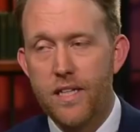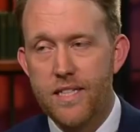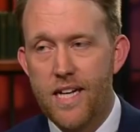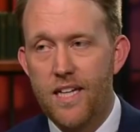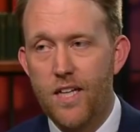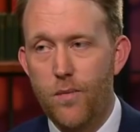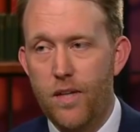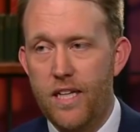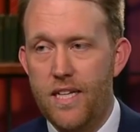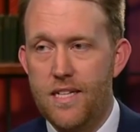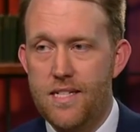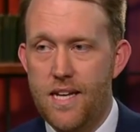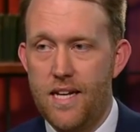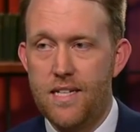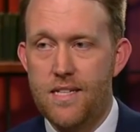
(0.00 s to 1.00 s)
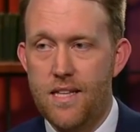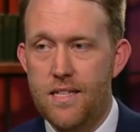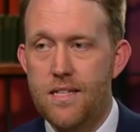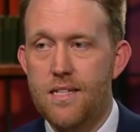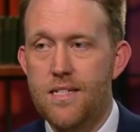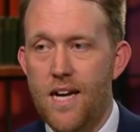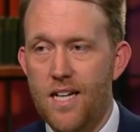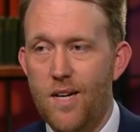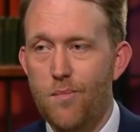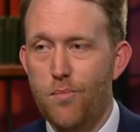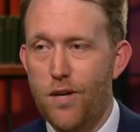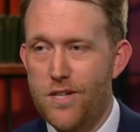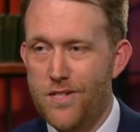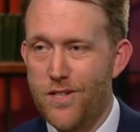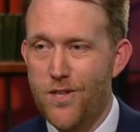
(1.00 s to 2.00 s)
telling what he said is this is not on
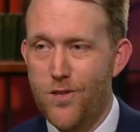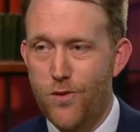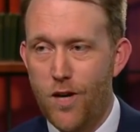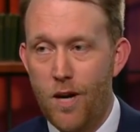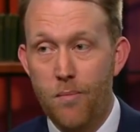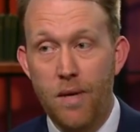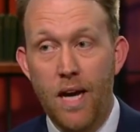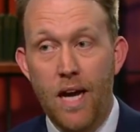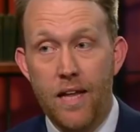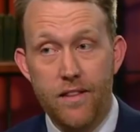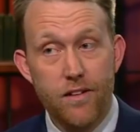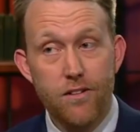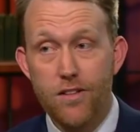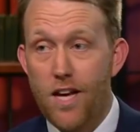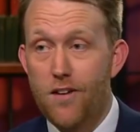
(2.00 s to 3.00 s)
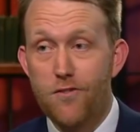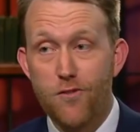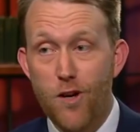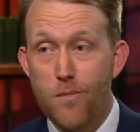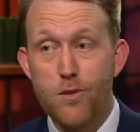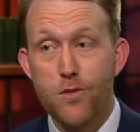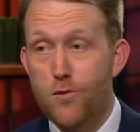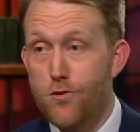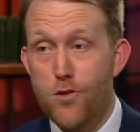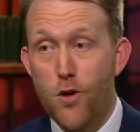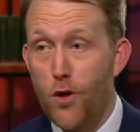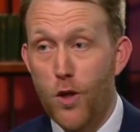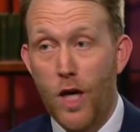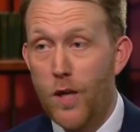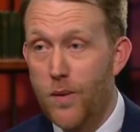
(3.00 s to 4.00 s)
President Trump. There are a lot of farmers who
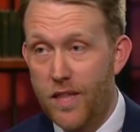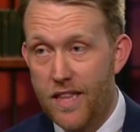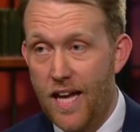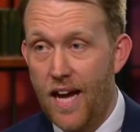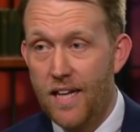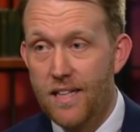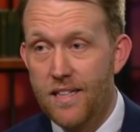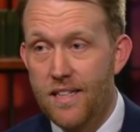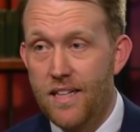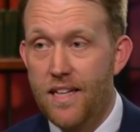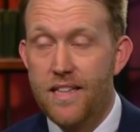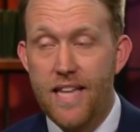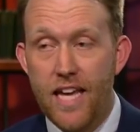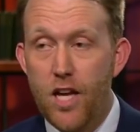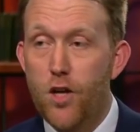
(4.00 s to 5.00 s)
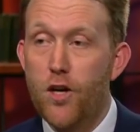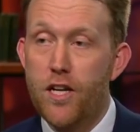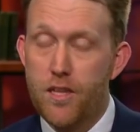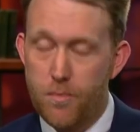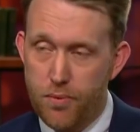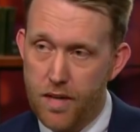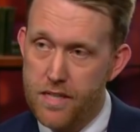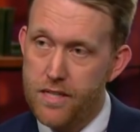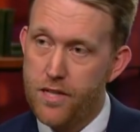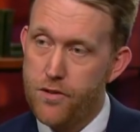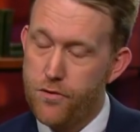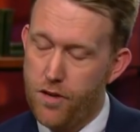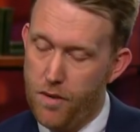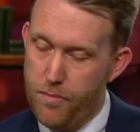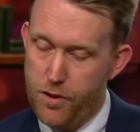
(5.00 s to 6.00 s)
don't agree with that. They agree that President
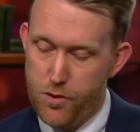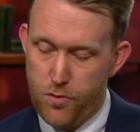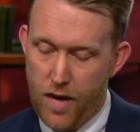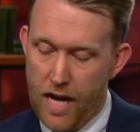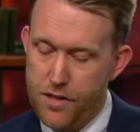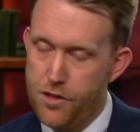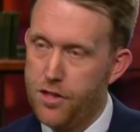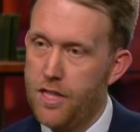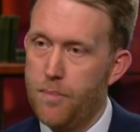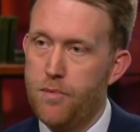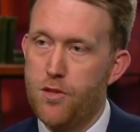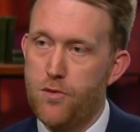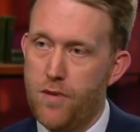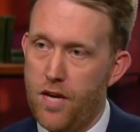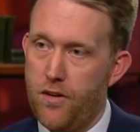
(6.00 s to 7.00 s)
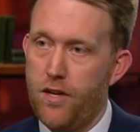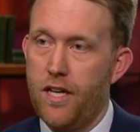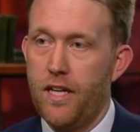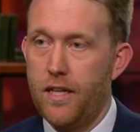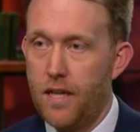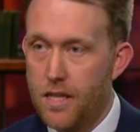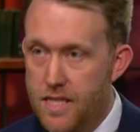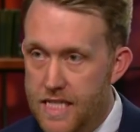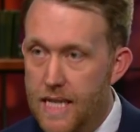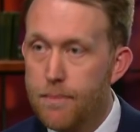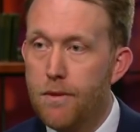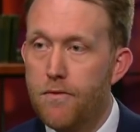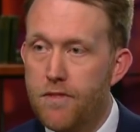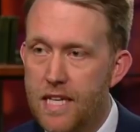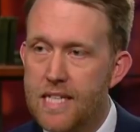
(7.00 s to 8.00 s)
Trump has ratcheted up this rhetoric, and some
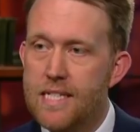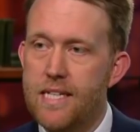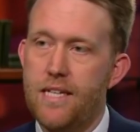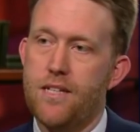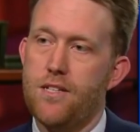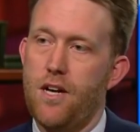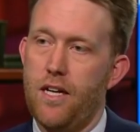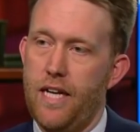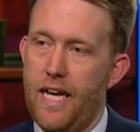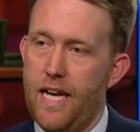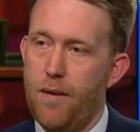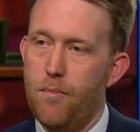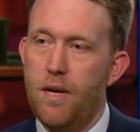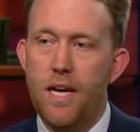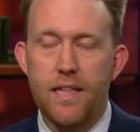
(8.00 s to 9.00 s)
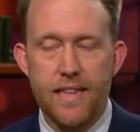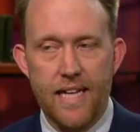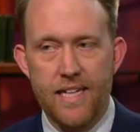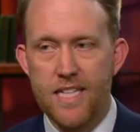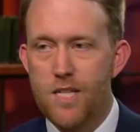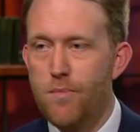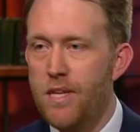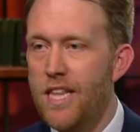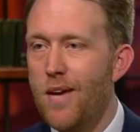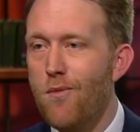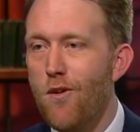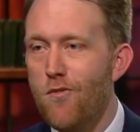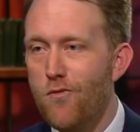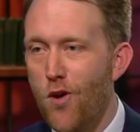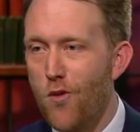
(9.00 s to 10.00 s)
of this is on him. That doesn't mean they
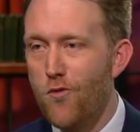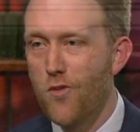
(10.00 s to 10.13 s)
won't vote